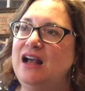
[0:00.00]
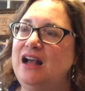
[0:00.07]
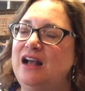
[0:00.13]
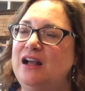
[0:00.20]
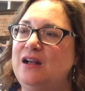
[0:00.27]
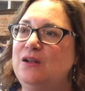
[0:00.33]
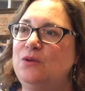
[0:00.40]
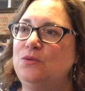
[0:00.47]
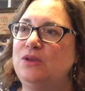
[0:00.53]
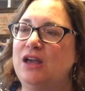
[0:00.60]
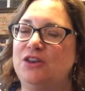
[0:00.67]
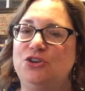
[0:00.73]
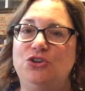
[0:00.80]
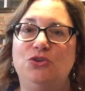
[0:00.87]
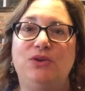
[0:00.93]
We
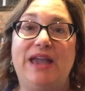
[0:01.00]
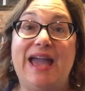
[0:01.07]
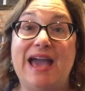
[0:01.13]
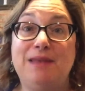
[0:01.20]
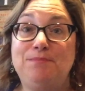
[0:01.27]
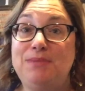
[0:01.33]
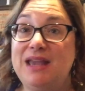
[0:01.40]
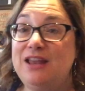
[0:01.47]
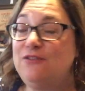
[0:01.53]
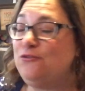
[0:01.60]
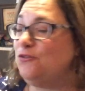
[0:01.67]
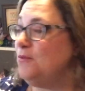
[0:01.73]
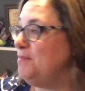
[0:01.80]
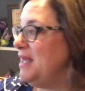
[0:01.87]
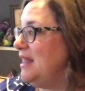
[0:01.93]
got a new cat bed
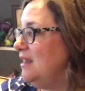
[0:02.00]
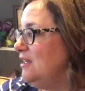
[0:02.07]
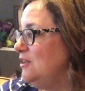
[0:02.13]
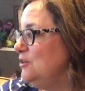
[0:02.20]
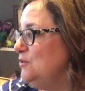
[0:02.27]
for Bella,